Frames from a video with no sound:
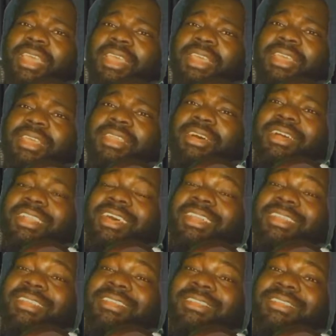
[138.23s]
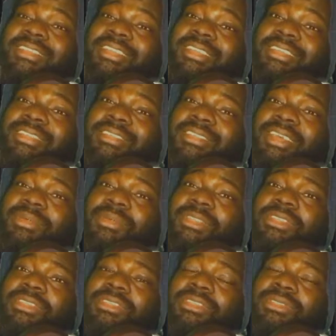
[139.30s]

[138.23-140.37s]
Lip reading: And a lot of these things that we